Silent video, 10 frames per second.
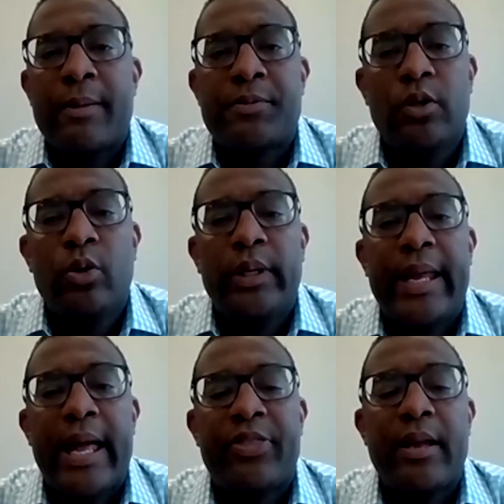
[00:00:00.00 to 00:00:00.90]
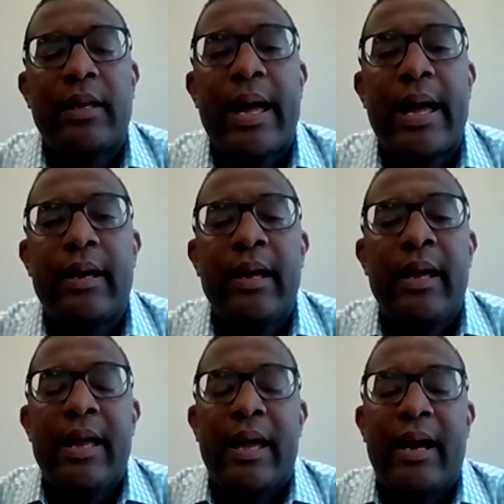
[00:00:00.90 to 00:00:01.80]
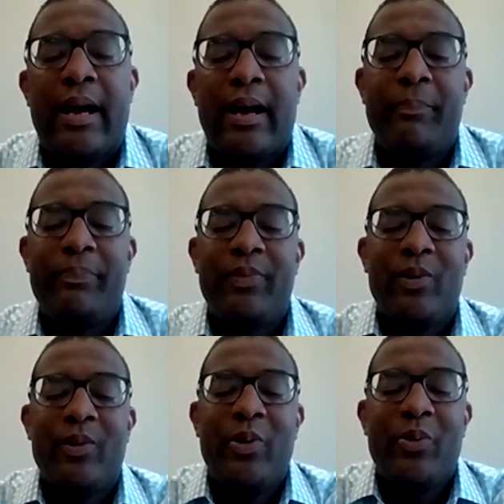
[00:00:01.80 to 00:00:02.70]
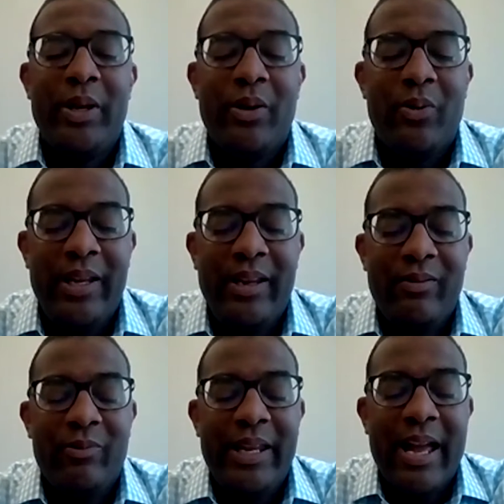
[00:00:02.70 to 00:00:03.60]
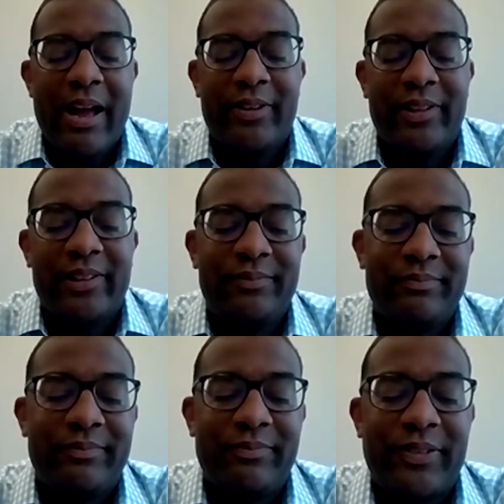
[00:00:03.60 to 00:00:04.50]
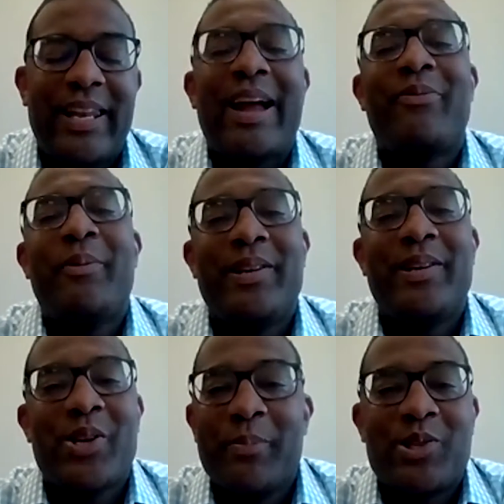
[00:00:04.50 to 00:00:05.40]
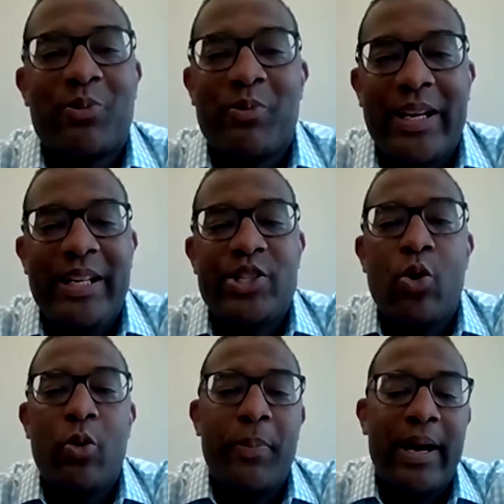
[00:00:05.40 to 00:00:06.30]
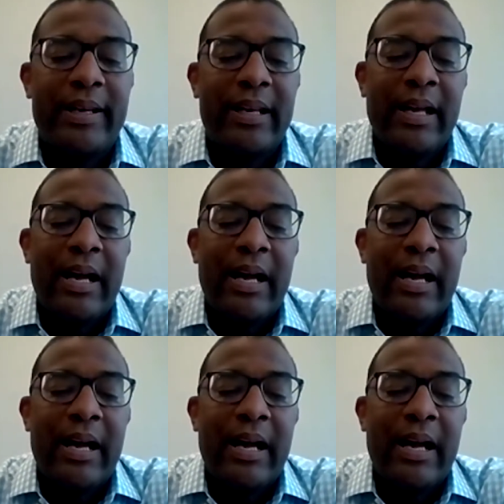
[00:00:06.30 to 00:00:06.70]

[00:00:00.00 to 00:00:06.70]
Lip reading: absolutely. I think a lot of we have for lack of a better term, it's a running joke, but